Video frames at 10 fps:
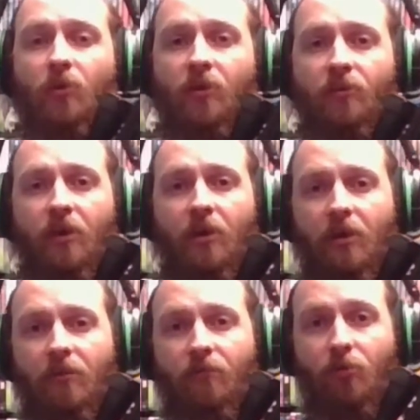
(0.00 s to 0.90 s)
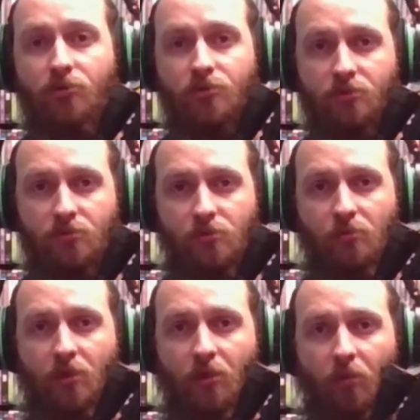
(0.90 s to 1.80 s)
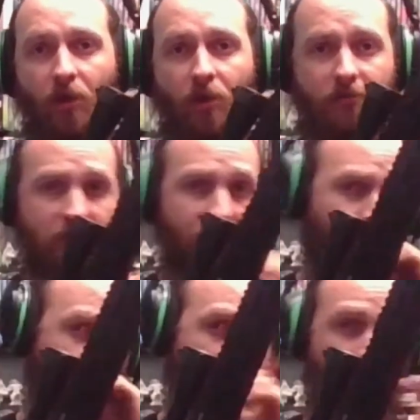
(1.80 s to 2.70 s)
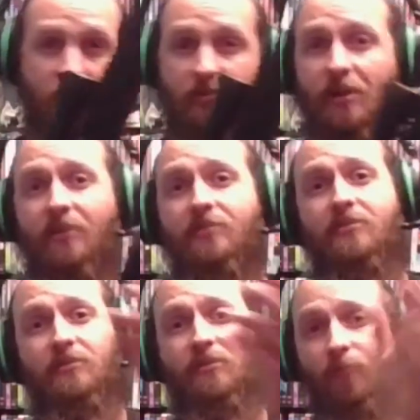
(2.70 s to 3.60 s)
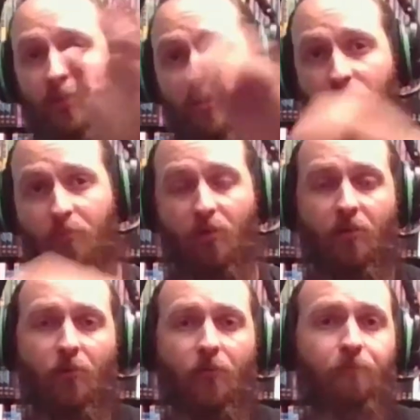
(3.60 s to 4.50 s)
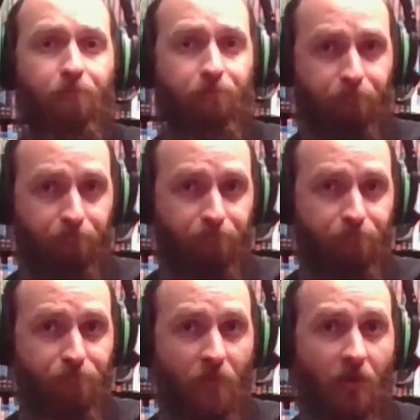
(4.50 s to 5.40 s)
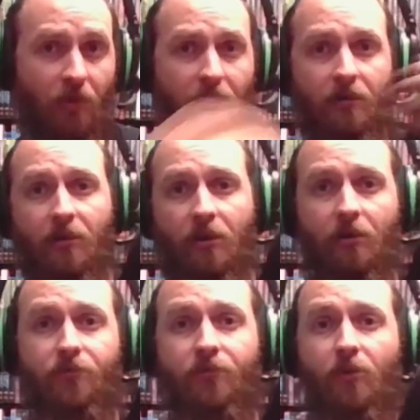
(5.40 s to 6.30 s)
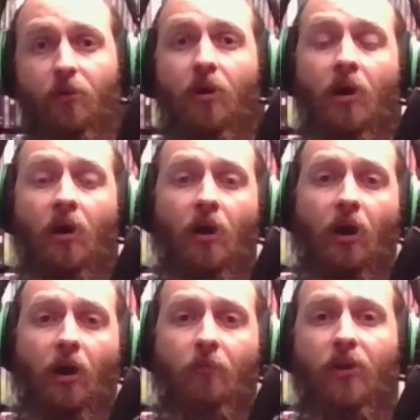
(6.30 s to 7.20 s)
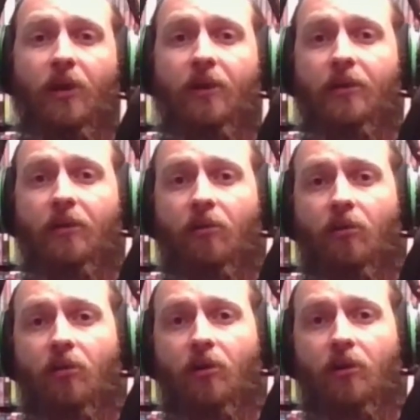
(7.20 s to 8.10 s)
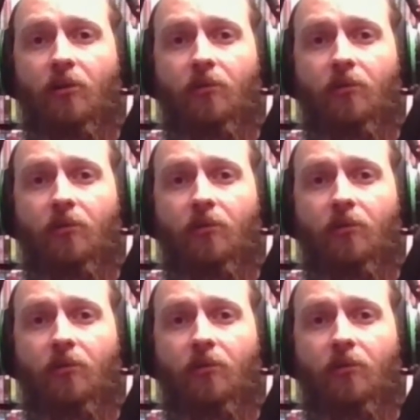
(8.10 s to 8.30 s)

a version 2 gearbox, which is nice because it's fully upgradable. And so I'm planning on